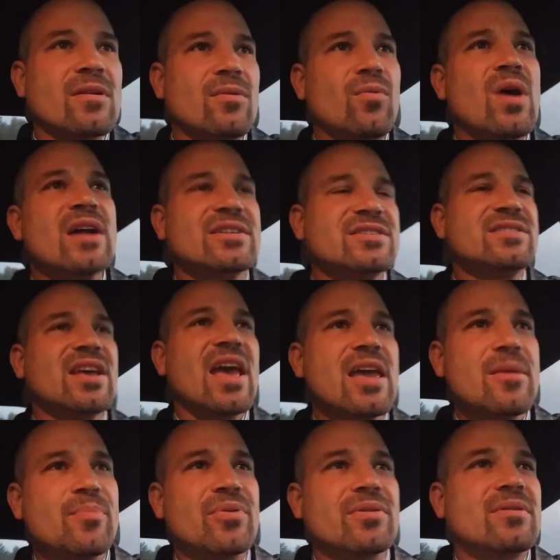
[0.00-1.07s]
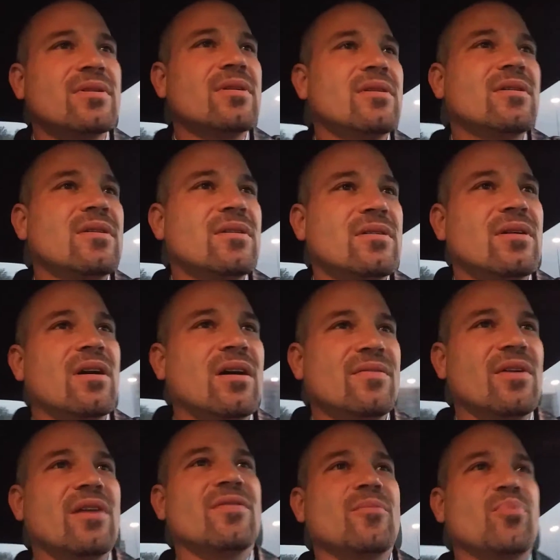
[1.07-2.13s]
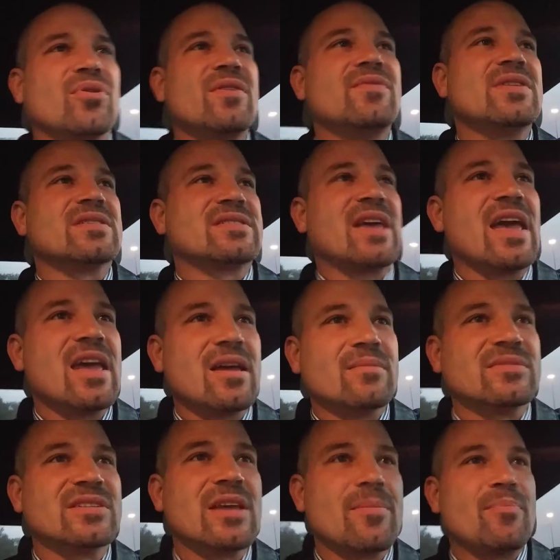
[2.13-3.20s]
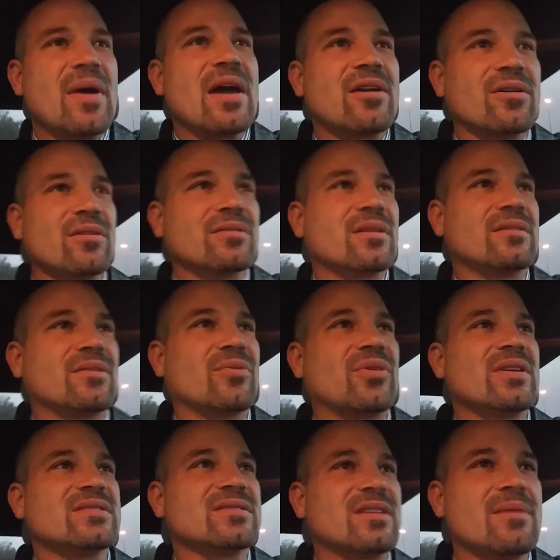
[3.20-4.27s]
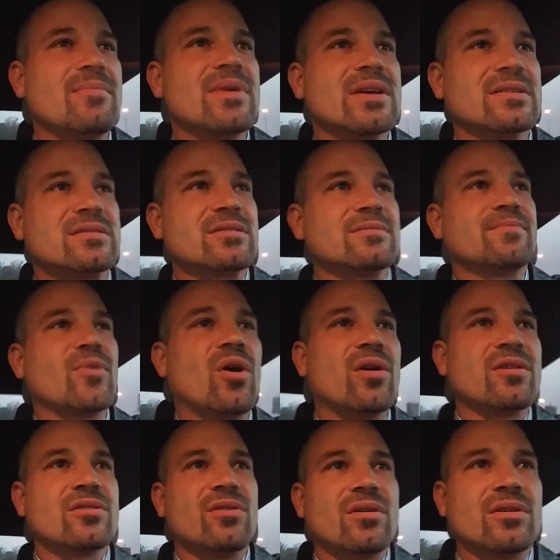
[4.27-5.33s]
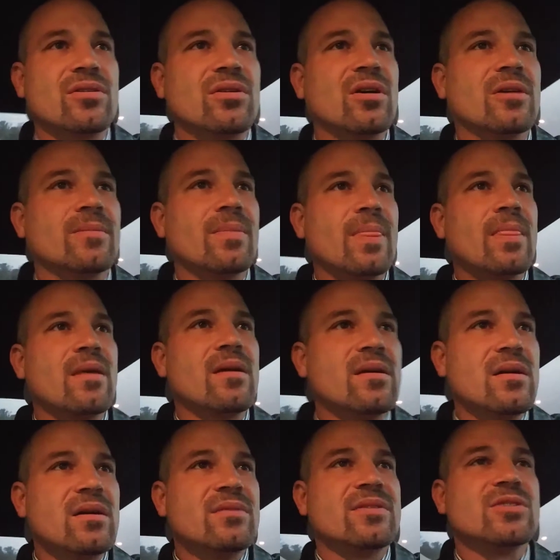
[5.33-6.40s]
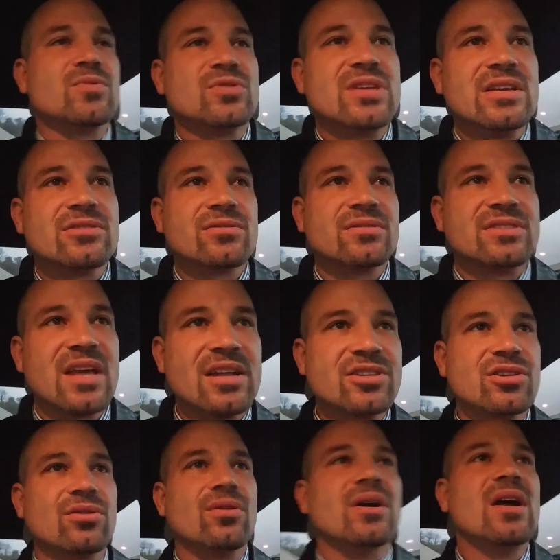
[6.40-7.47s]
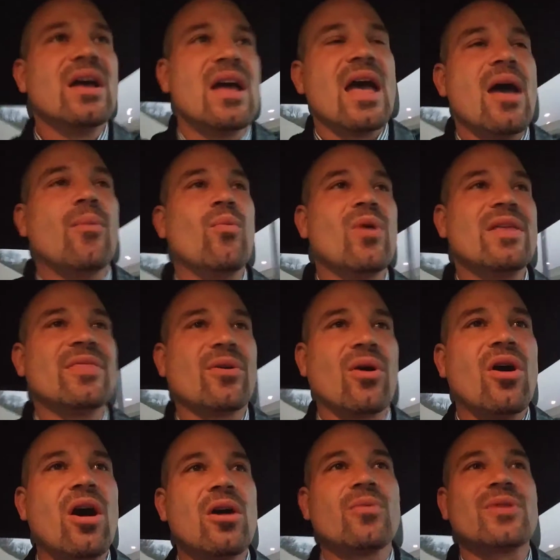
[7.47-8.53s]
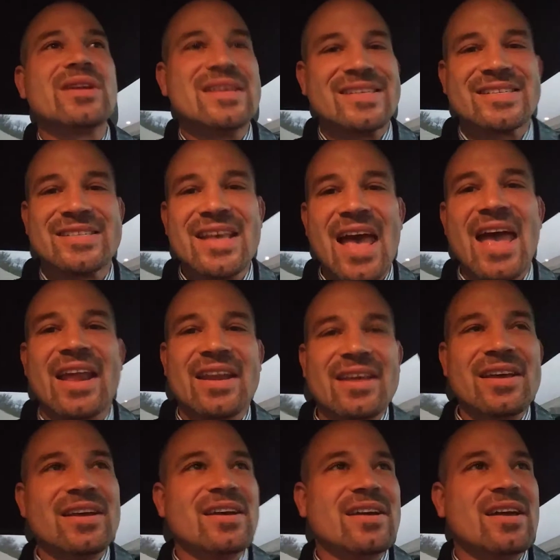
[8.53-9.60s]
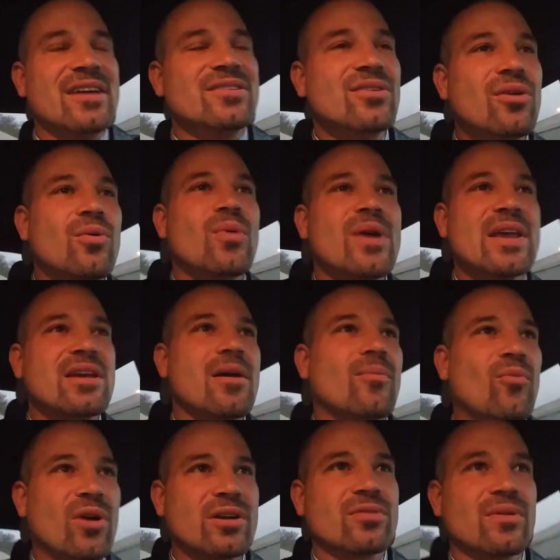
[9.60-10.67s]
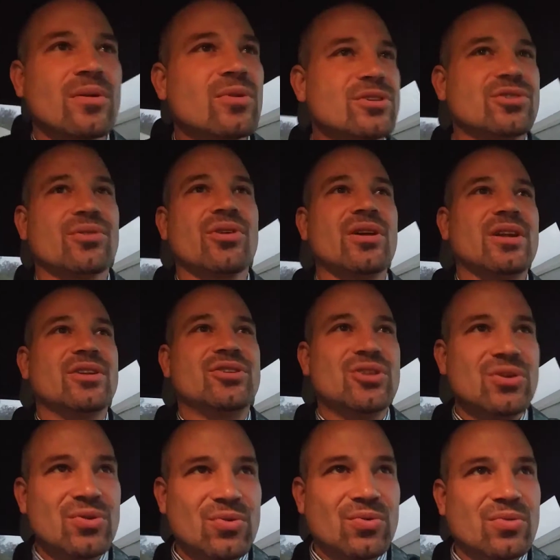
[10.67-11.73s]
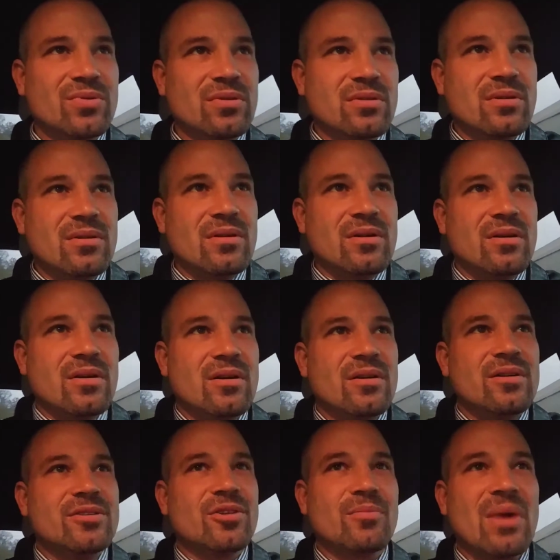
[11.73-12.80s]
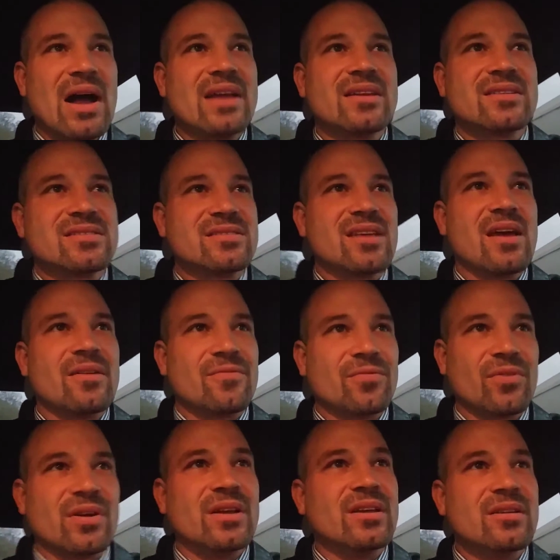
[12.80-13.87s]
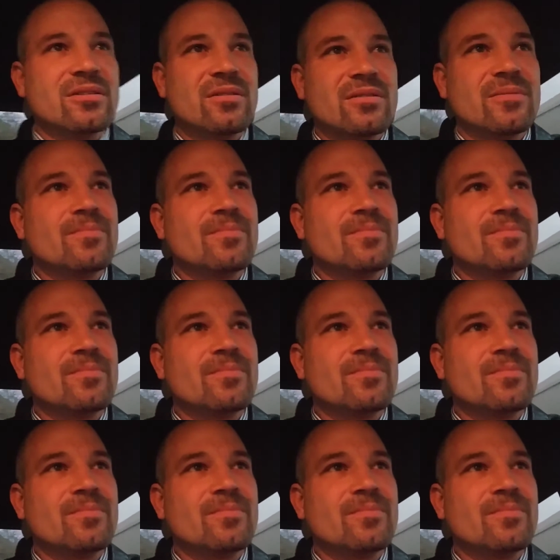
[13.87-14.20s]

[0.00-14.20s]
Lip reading: Watch tape of the previous games to get better at the things that they missed. On and on and on. These routines are intentional. And when they're already set, and you don't wake up wondering what you're going to do, your mind is set free